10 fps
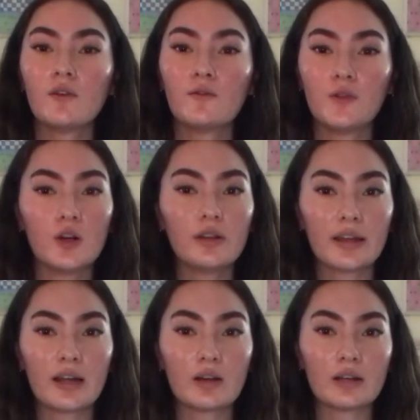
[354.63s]
Fill that
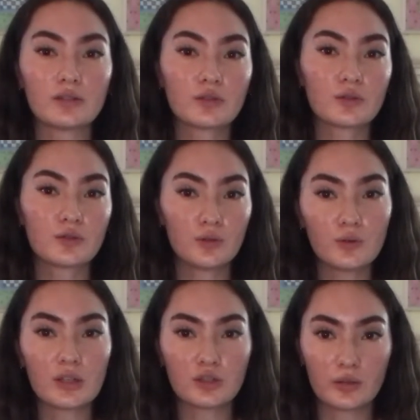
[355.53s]
out as
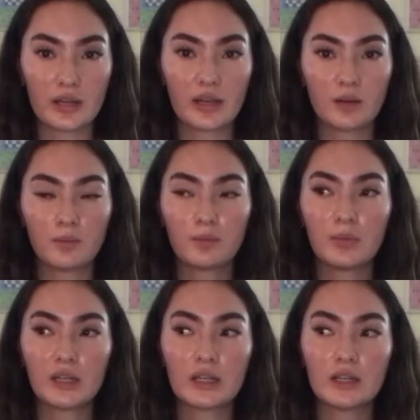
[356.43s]
soon as you can,
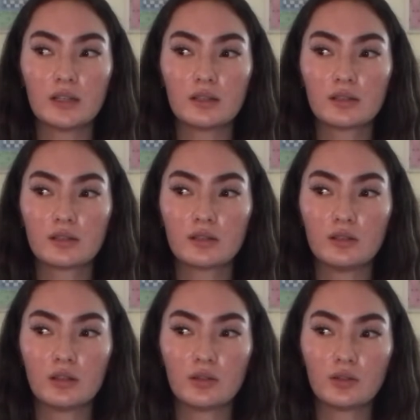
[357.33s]
because
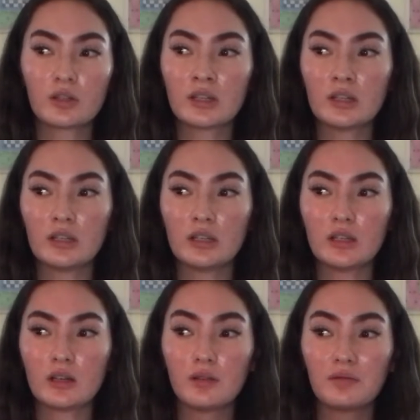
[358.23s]
you know you're gonna
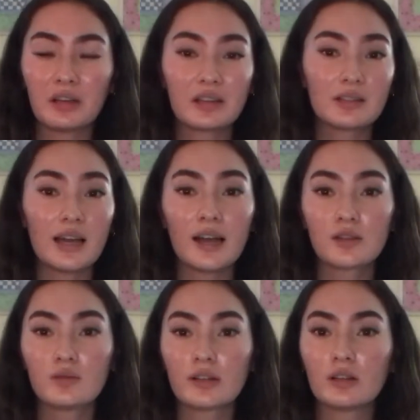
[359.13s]
need like
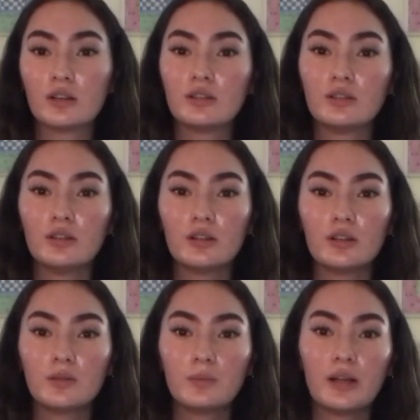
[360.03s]
tax records,
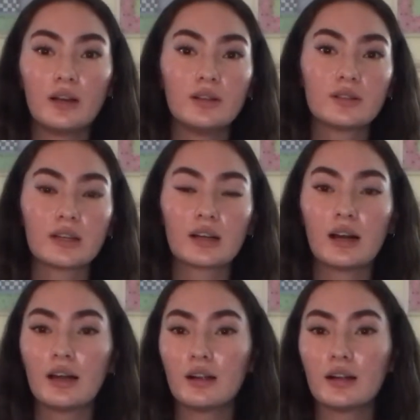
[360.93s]
your parents' like
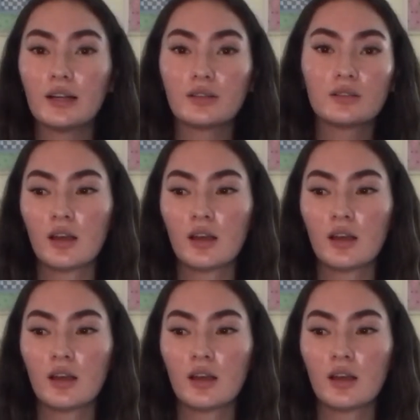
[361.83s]
IRS.